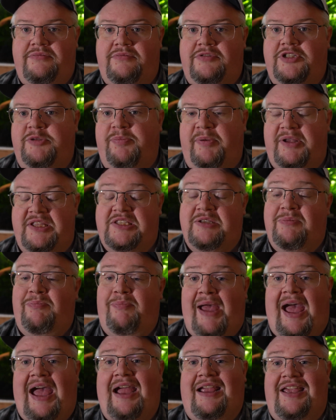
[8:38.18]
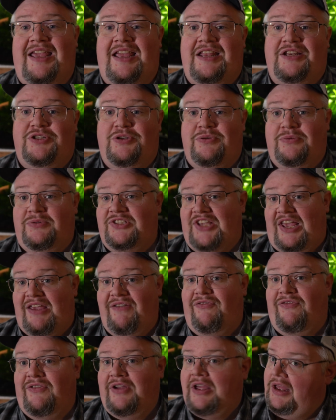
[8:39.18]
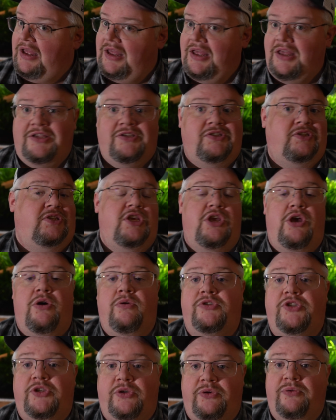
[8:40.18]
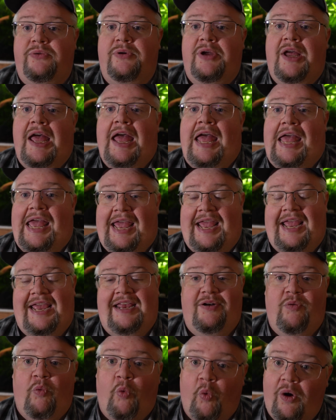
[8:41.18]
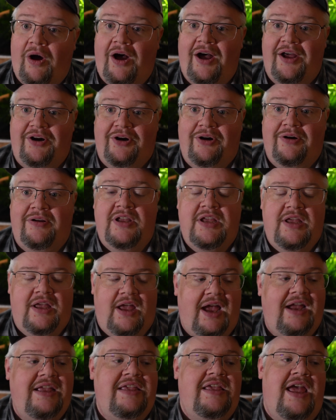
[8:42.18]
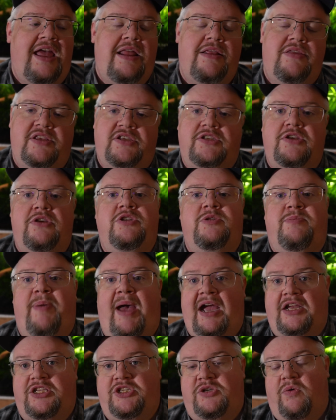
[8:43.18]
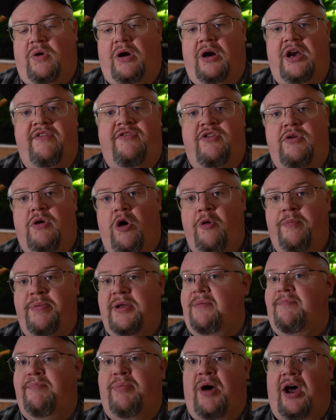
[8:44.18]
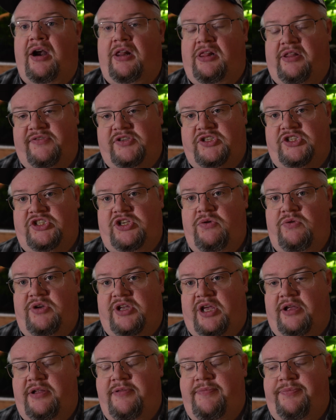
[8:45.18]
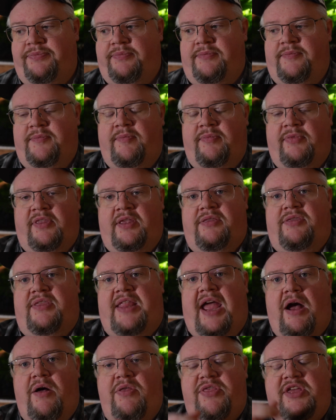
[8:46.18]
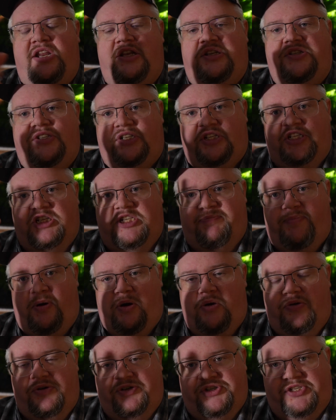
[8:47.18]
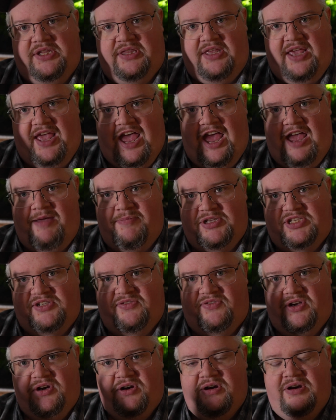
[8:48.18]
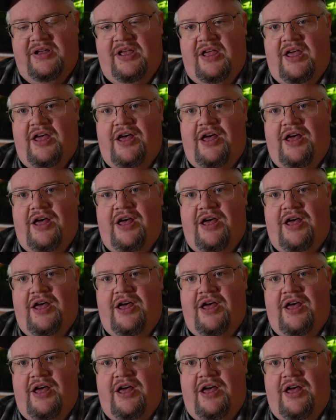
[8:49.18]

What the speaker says: splits back into safe CO2 and water. Again, this goes back to our, if you open a bottle of soda, now that it is exposed to the atmosphere,